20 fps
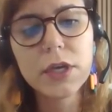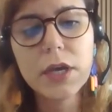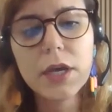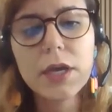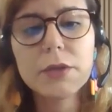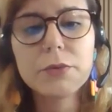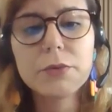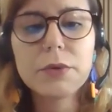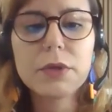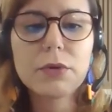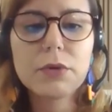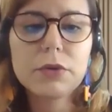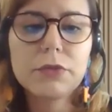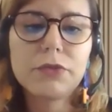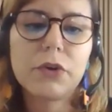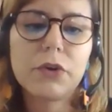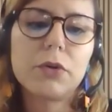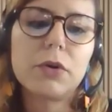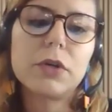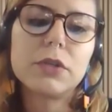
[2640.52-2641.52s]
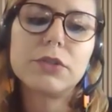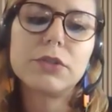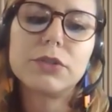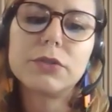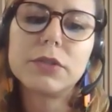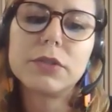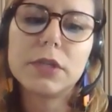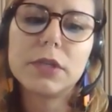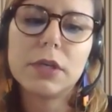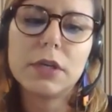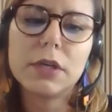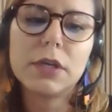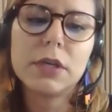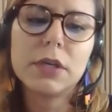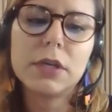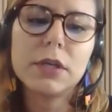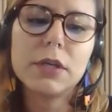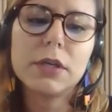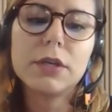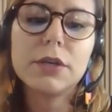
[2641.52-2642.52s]
and we look forward to
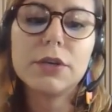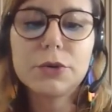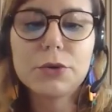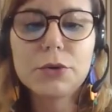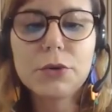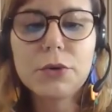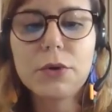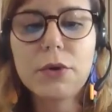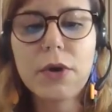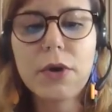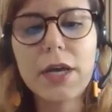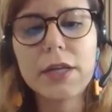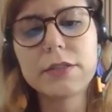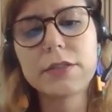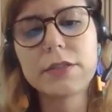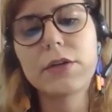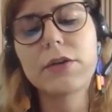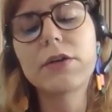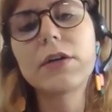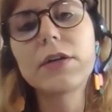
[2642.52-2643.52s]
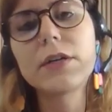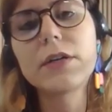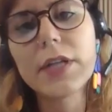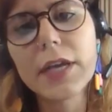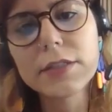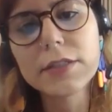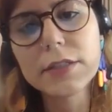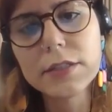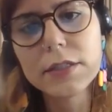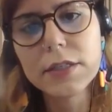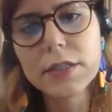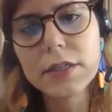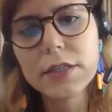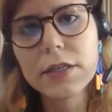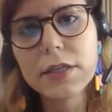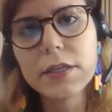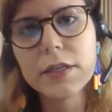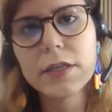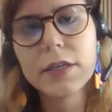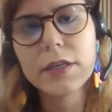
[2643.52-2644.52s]
seeing you at your next
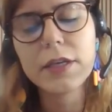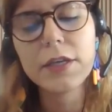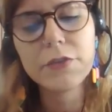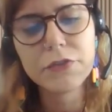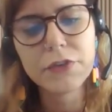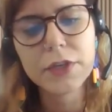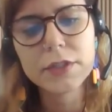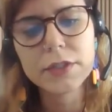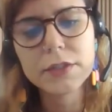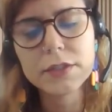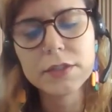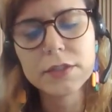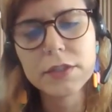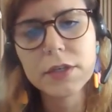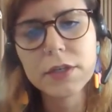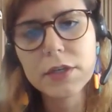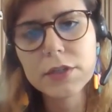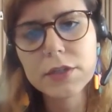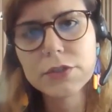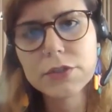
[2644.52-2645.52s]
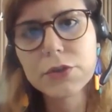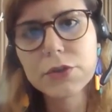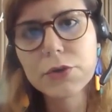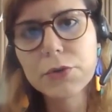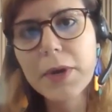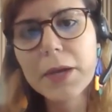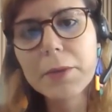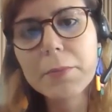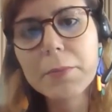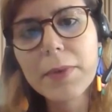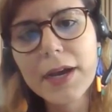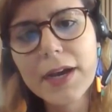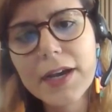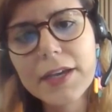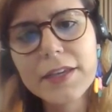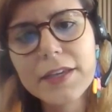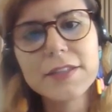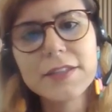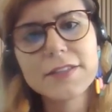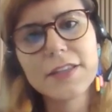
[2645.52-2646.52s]
event. So bye-bye,
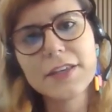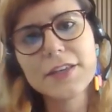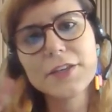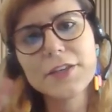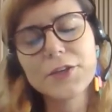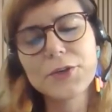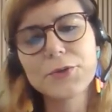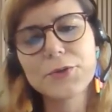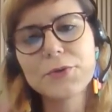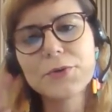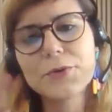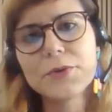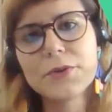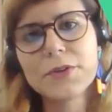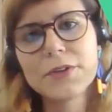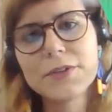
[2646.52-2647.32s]
and thank you.